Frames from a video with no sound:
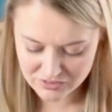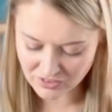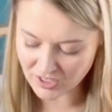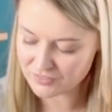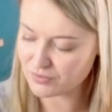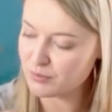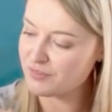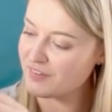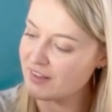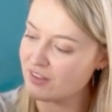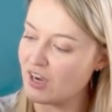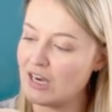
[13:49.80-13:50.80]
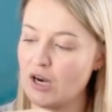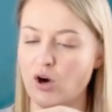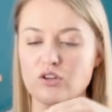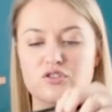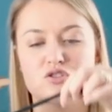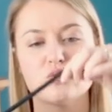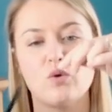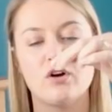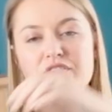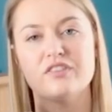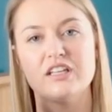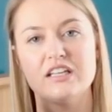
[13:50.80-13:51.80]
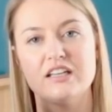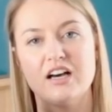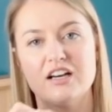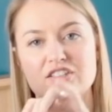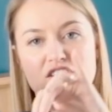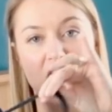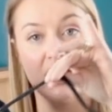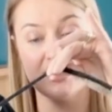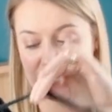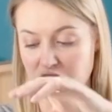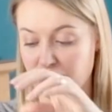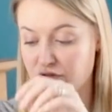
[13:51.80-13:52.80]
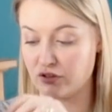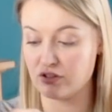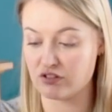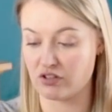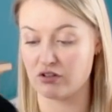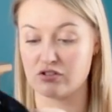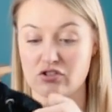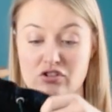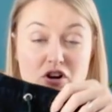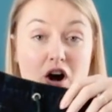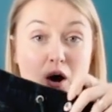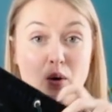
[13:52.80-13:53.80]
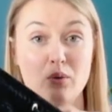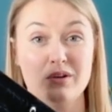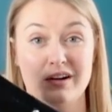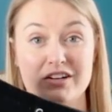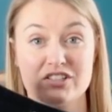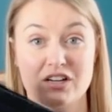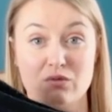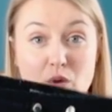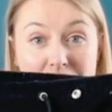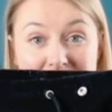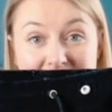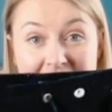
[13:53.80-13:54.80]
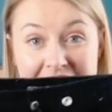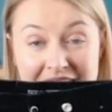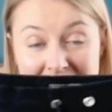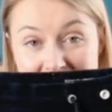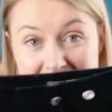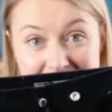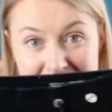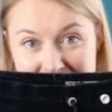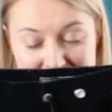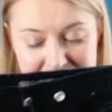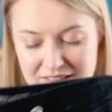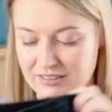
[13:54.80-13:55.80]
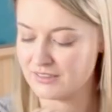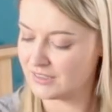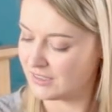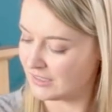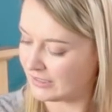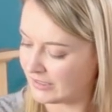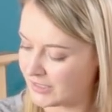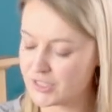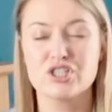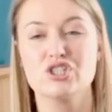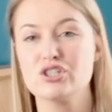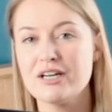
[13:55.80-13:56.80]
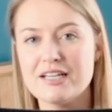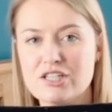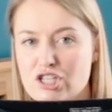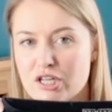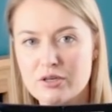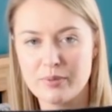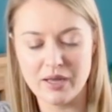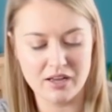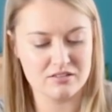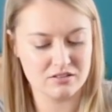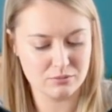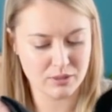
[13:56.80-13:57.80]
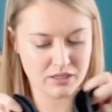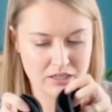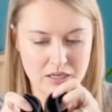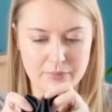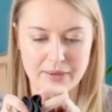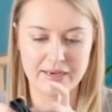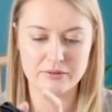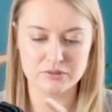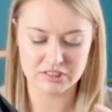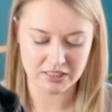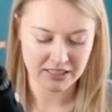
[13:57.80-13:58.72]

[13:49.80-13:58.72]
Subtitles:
aside from the fact that I lost one of the ties at the front, so there's just a hole and I just have one dangling like a strange little person when I go out.